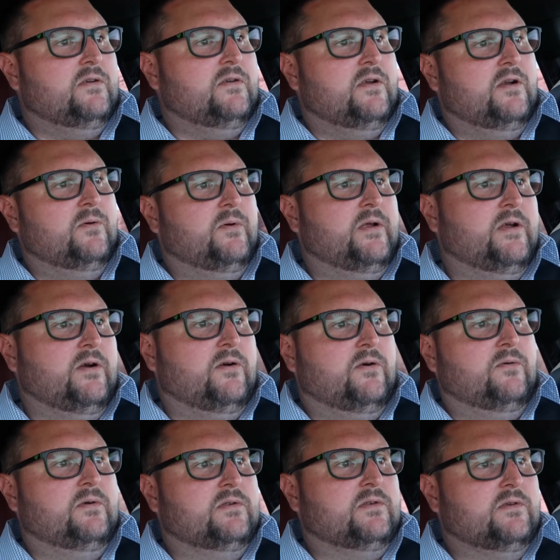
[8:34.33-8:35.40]
here we go
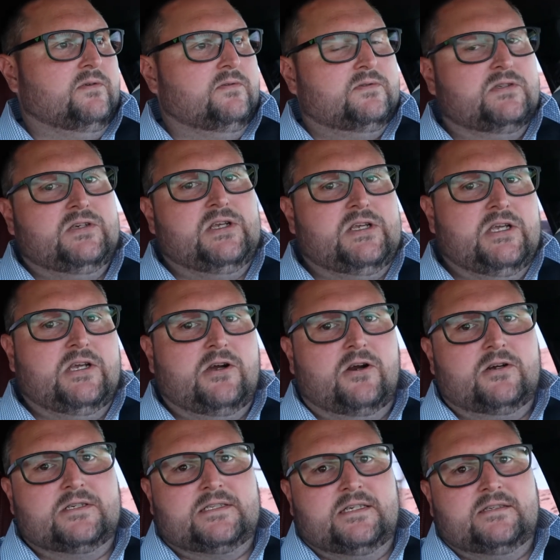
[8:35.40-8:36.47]
with the sneaky
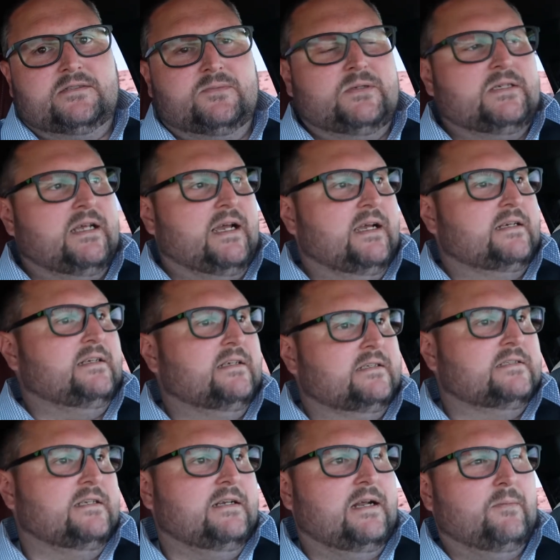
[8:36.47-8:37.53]
car salesman
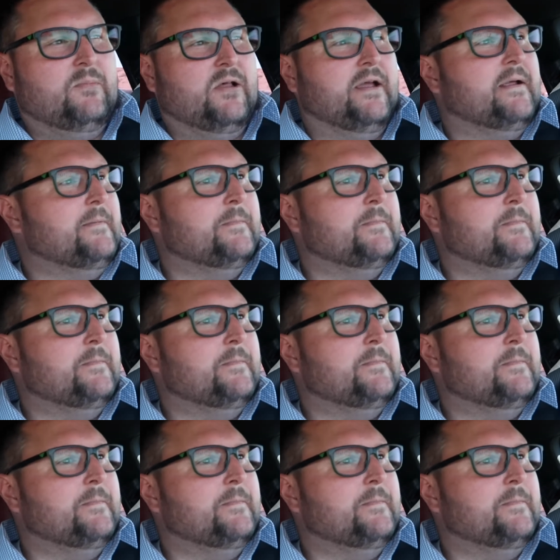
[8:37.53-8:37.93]
tactics. And I'm like,